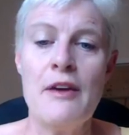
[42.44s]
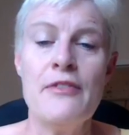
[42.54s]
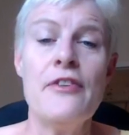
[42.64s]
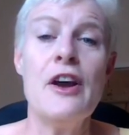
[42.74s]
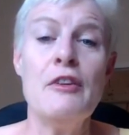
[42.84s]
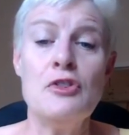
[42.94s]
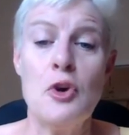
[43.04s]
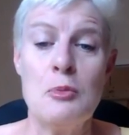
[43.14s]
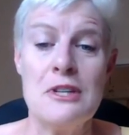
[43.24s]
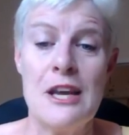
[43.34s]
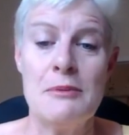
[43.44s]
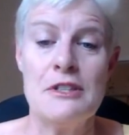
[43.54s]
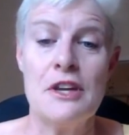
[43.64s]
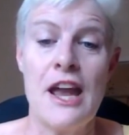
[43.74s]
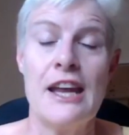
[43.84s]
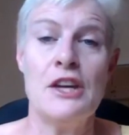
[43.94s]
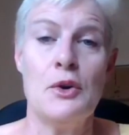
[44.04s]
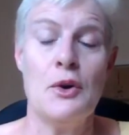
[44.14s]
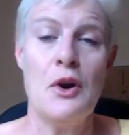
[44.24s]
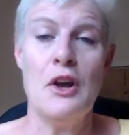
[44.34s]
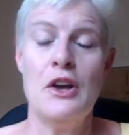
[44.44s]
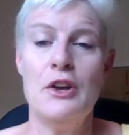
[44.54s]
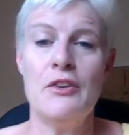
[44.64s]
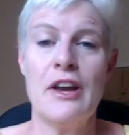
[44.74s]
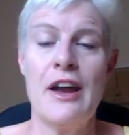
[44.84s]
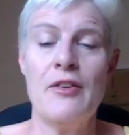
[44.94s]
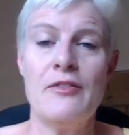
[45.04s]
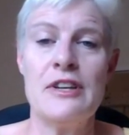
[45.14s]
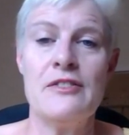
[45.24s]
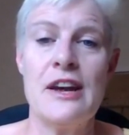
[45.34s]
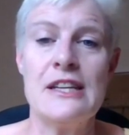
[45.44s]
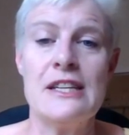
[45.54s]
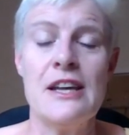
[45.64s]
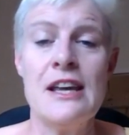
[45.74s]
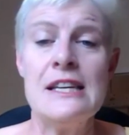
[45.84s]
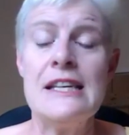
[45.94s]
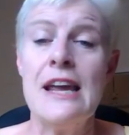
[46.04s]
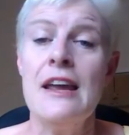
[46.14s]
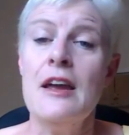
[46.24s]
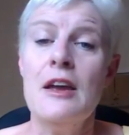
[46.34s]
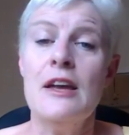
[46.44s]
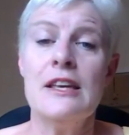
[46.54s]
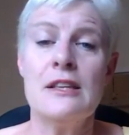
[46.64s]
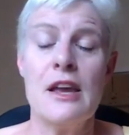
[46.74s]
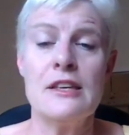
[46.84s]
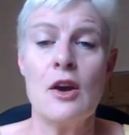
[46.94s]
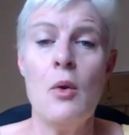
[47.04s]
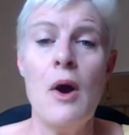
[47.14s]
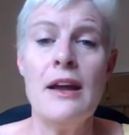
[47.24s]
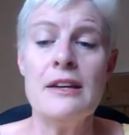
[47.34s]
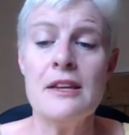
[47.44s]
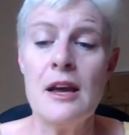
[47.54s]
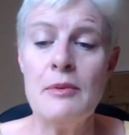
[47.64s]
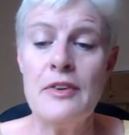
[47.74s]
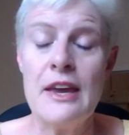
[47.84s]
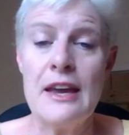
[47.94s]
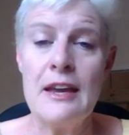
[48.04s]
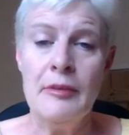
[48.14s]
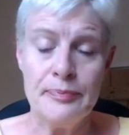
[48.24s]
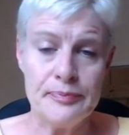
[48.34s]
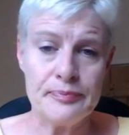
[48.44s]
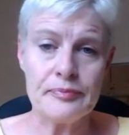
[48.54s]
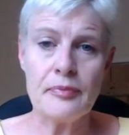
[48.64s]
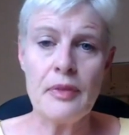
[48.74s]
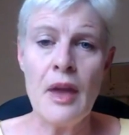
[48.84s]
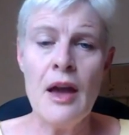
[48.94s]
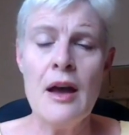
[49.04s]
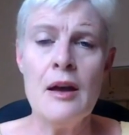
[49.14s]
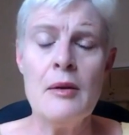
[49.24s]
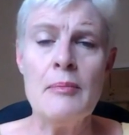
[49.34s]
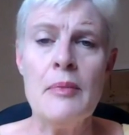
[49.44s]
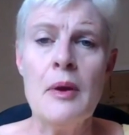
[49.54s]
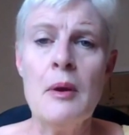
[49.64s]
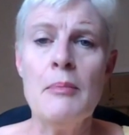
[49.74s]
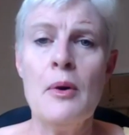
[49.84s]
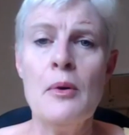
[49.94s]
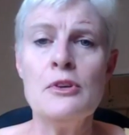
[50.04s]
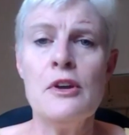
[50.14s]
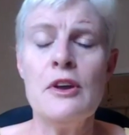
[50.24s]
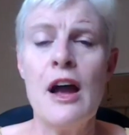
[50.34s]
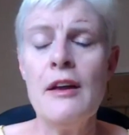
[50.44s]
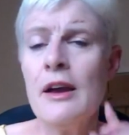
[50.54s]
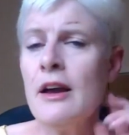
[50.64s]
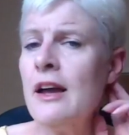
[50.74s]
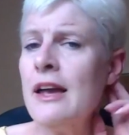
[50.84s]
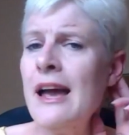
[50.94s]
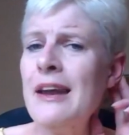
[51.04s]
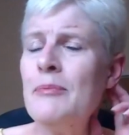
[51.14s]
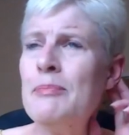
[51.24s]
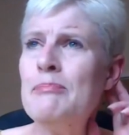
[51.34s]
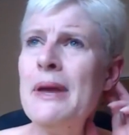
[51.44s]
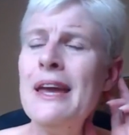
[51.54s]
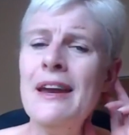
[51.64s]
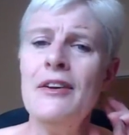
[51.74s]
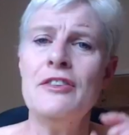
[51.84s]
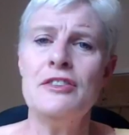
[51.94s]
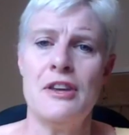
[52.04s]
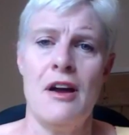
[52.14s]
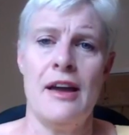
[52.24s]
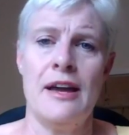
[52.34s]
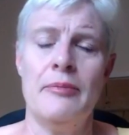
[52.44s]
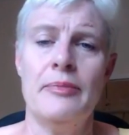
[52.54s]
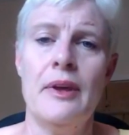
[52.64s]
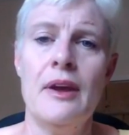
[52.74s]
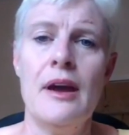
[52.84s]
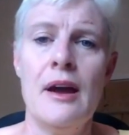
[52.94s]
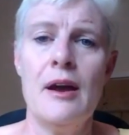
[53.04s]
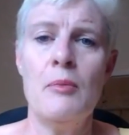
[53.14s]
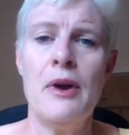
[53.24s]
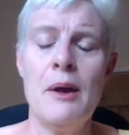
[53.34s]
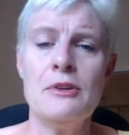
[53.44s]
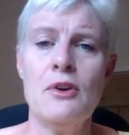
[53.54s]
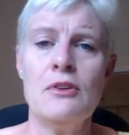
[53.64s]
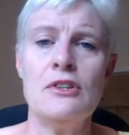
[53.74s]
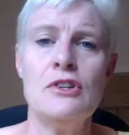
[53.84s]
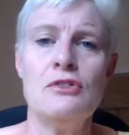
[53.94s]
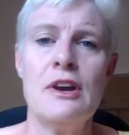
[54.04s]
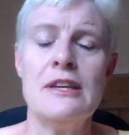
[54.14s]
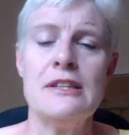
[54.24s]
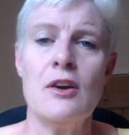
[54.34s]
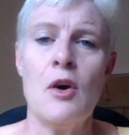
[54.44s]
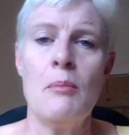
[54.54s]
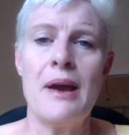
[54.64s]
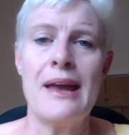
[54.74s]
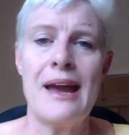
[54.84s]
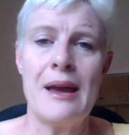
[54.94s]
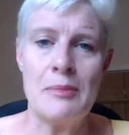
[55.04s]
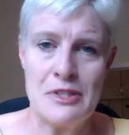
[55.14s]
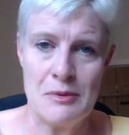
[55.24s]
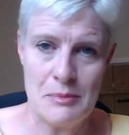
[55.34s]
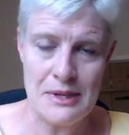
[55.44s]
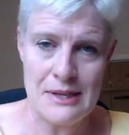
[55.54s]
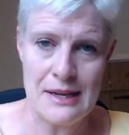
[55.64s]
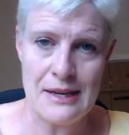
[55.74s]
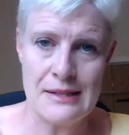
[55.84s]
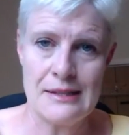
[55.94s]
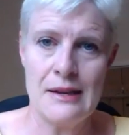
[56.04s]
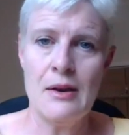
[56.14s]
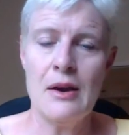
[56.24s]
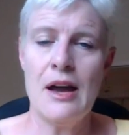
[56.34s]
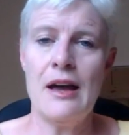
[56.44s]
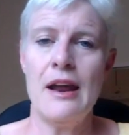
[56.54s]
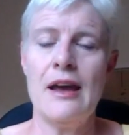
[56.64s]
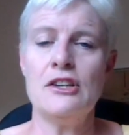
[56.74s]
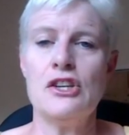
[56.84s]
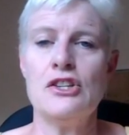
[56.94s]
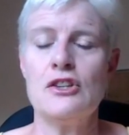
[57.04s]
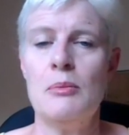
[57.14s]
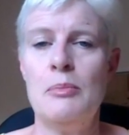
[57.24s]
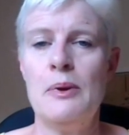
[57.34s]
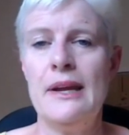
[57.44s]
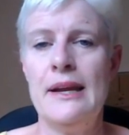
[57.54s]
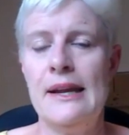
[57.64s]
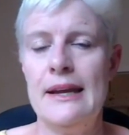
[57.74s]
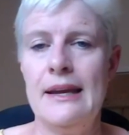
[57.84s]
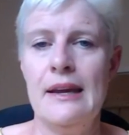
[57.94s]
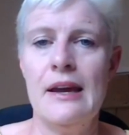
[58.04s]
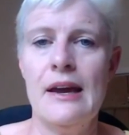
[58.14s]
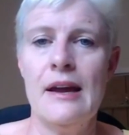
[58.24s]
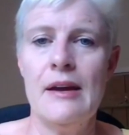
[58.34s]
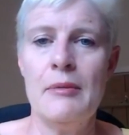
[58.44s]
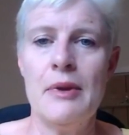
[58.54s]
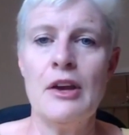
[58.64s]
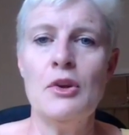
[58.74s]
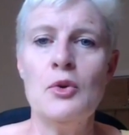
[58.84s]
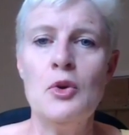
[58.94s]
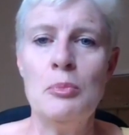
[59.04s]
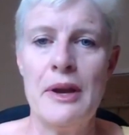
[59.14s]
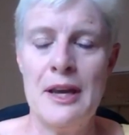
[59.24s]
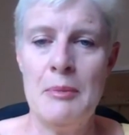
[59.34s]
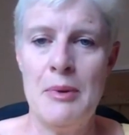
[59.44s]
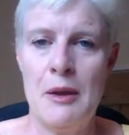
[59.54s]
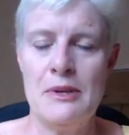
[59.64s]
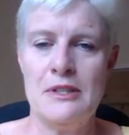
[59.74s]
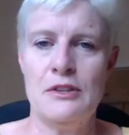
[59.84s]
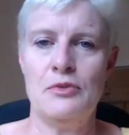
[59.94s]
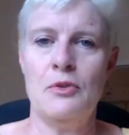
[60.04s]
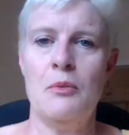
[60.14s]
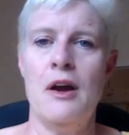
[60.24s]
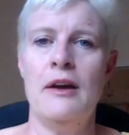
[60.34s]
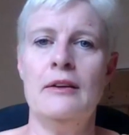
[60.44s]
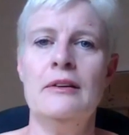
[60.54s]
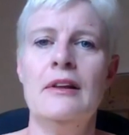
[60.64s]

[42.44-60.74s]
5 top tips to get your account resurrected. So as I say, it's a quiet time of year, but also I had a period of time when I was concentrating on my Amazon business, and I just completely ignored my eBay business for a while.